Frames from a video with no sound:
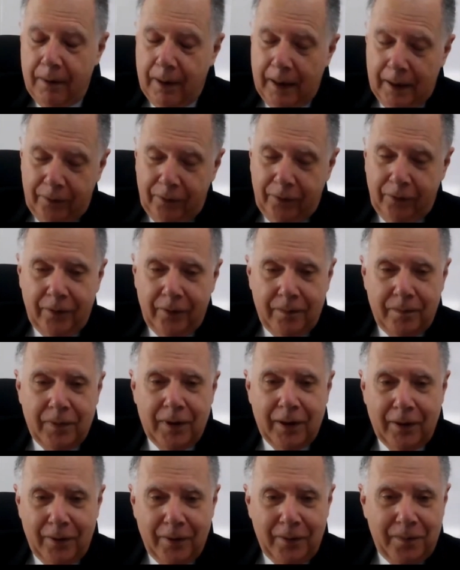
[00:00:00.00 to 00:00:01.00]
That's,
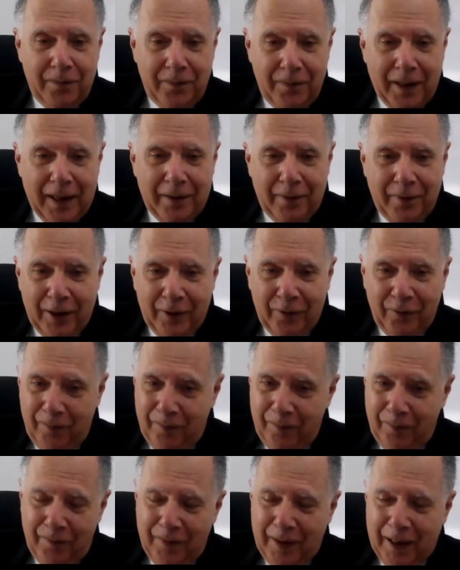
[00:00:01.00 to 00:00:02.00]
you know,
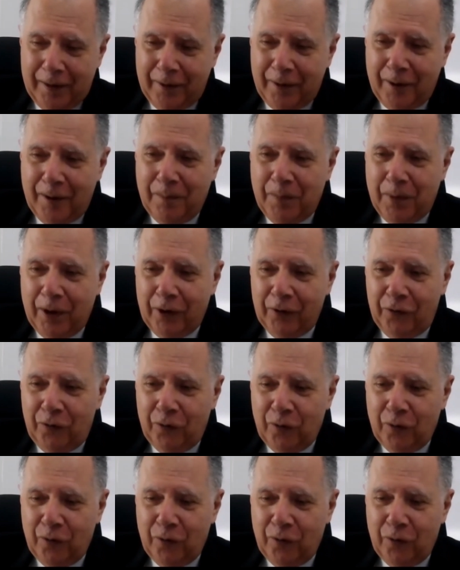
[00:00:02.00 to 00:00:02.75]
that compares